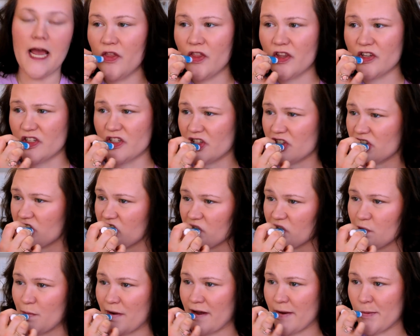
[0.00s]
And this is
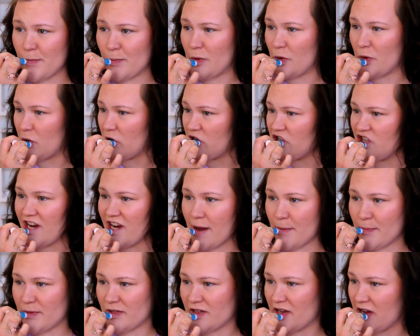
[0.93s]
just my Mood
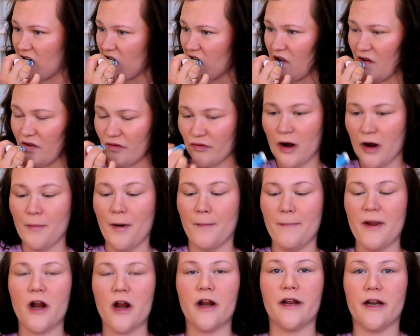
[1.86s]
chapstick from
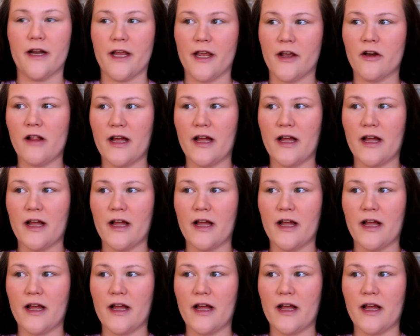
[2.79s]
American Eagle.